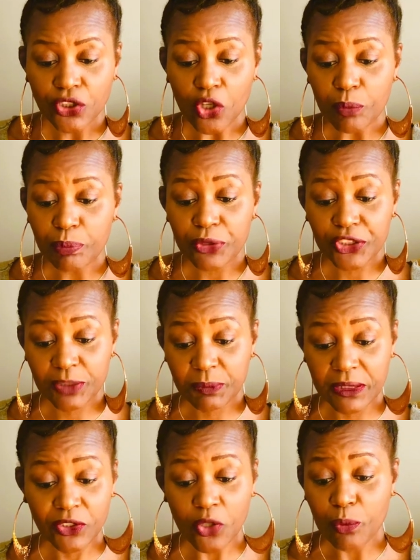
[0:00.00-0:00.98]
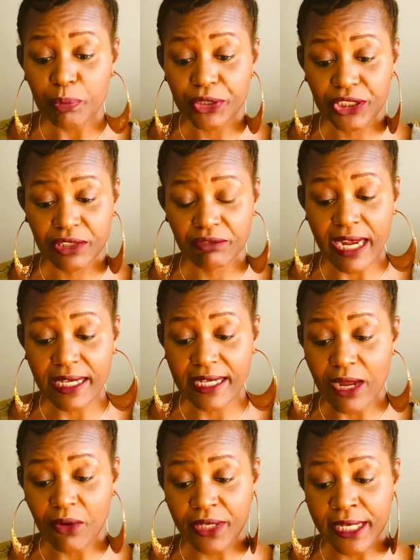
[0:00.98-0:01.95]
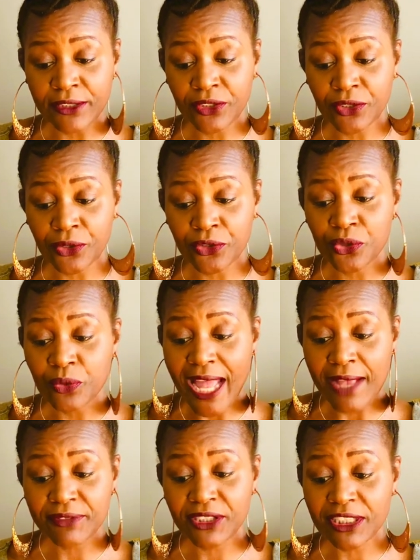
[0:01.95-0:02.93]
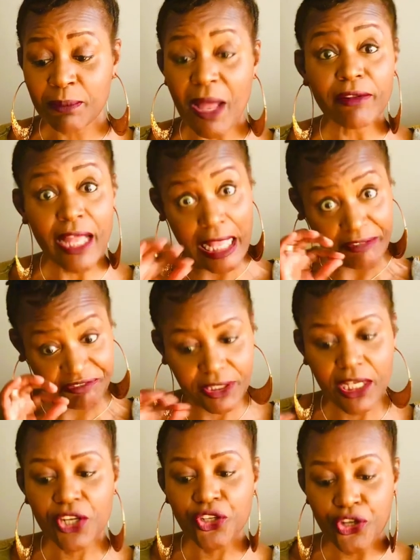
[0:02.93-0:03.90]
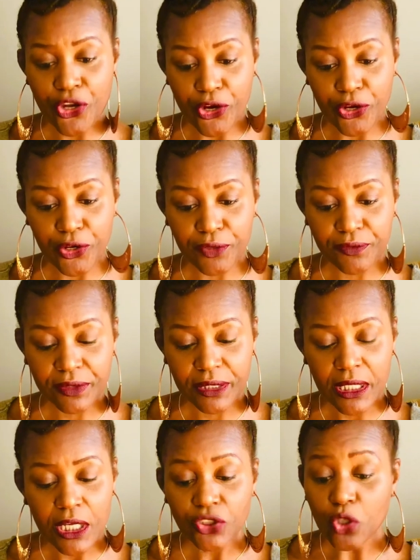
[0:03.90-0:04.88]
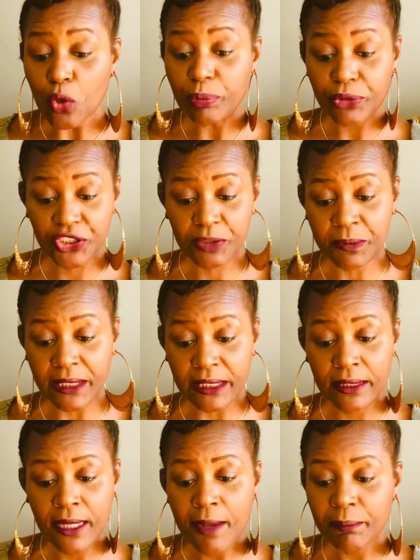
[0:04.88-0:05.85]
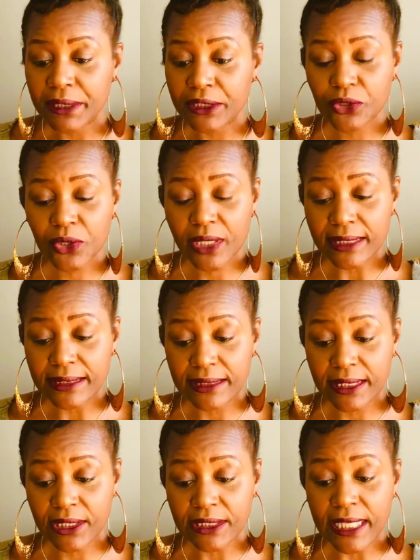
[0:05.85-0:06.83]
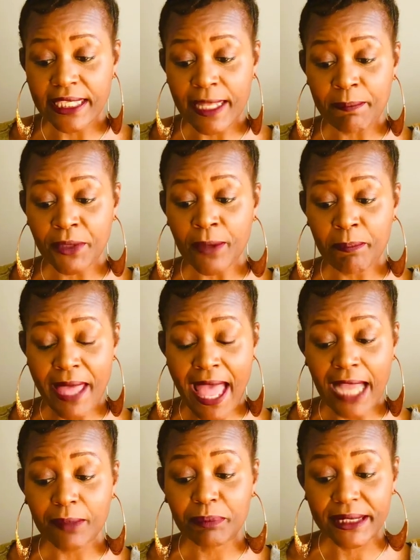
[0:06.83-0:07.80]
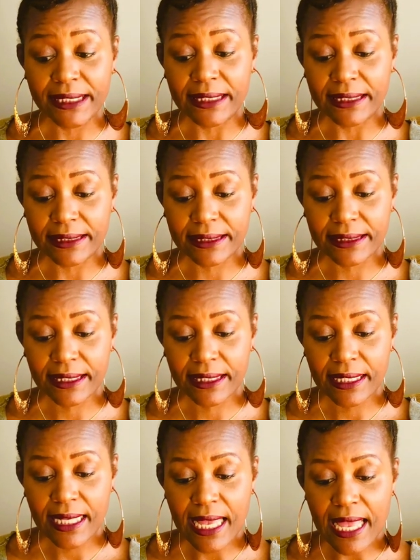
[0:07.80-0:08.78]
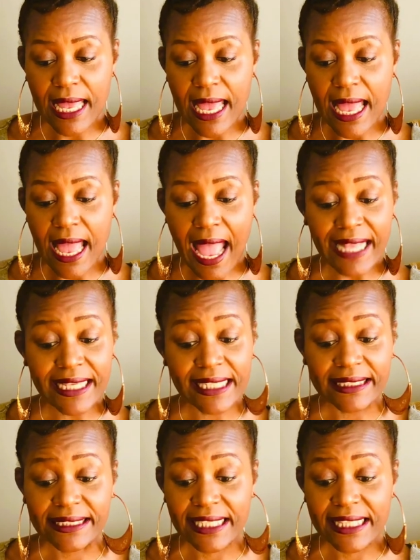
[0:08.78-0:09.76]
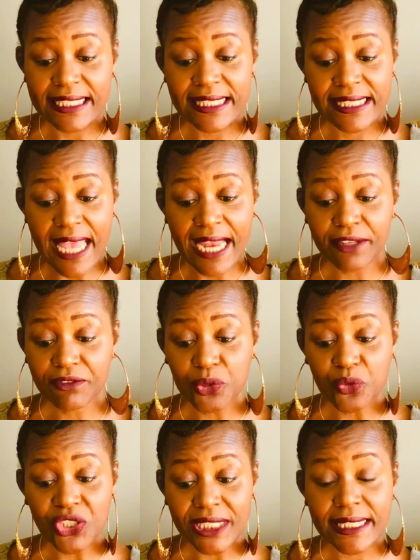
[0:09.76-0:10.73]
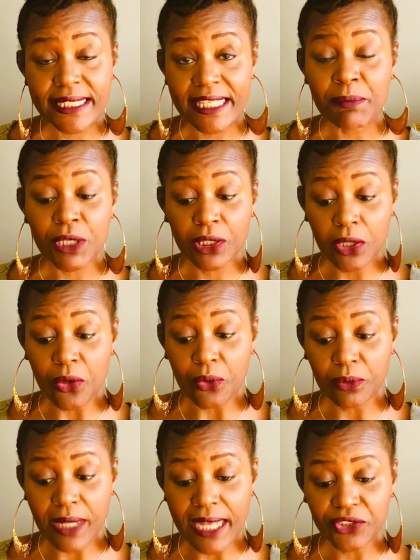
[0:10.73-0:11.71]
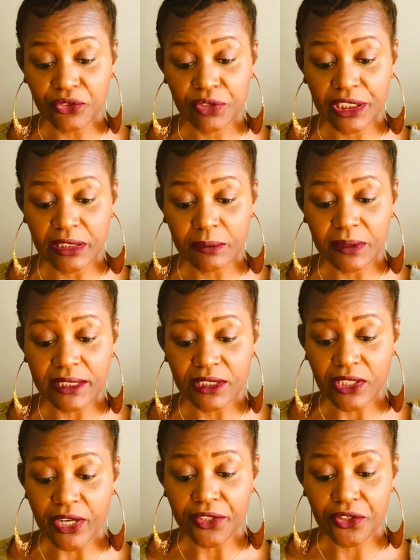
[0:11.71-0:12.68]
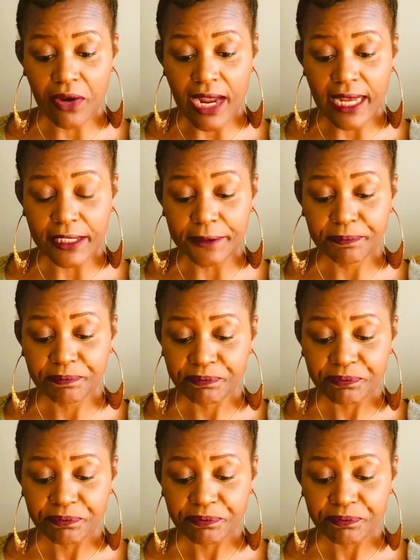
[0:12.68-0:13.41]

Don't push me. Don't push it right now, Ernesto. You have some nerve. Don't push me. Please go downstairs and let me unpack, please. I can't stand the sight of you. Just leave me alone," I screamed and started crying.